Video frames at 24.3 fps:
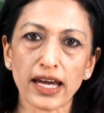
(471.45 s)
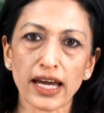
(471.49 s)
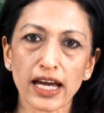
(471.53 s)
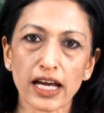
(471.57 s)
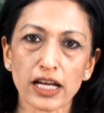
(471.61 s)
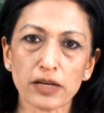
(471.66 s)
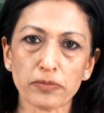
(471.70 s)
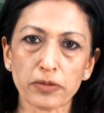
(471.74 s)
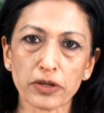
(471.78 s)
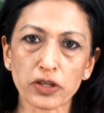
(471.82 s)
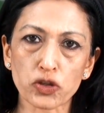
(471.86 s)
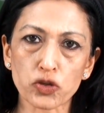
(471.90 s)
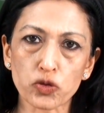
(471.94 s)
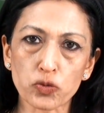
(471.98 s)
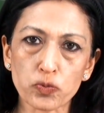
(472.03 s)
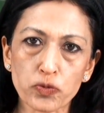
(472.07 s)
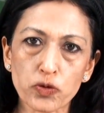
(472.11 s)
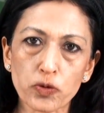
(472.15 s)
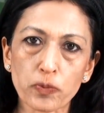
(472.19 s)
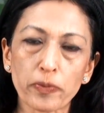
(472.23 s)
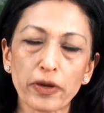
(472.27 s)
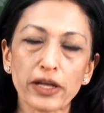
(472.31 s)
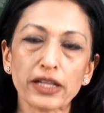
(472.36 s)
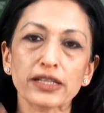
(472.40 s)
helping to
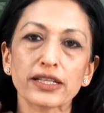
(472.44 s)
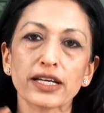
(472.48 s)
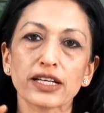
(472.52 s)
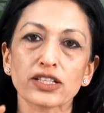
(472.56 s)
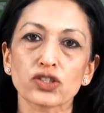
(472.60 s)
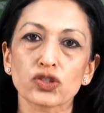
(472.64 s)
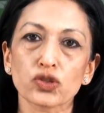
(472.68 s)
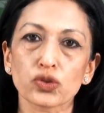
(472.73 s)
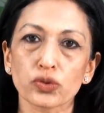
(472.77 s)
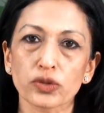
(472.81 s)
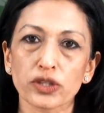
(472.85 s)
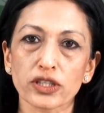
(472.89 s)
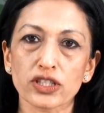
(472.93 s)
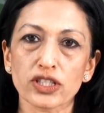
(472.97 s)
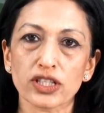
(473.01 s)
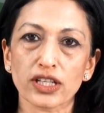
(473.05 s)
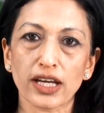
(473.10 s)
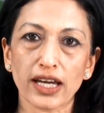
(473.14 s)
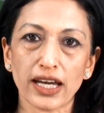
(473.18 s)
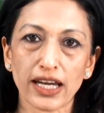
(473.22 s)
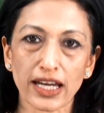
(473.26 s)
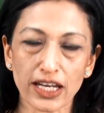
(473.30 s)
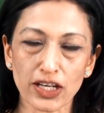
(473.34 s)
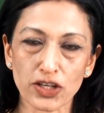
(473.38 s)
propel that sewage
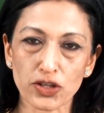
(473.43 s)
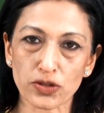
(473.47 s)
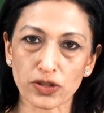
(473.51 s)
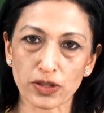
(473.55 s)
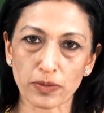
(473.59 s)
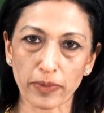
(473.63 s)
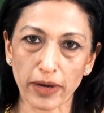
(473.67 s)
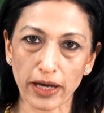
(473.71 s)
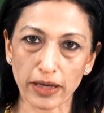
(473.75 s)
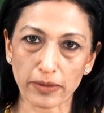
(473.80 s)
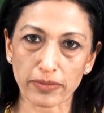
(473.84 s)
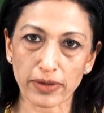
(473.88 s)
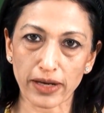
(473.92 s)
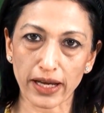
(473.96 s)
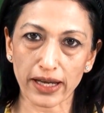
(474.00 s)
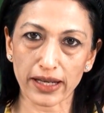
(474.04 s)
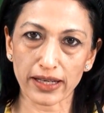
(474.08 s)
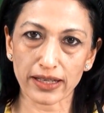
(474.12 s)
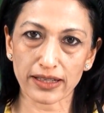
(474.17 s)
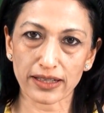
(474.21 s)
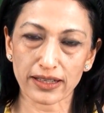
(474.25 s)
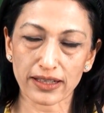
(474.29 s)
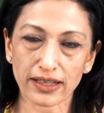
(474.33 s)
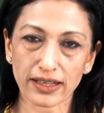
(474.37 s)
into the
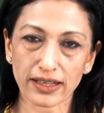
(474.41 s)
pipeline.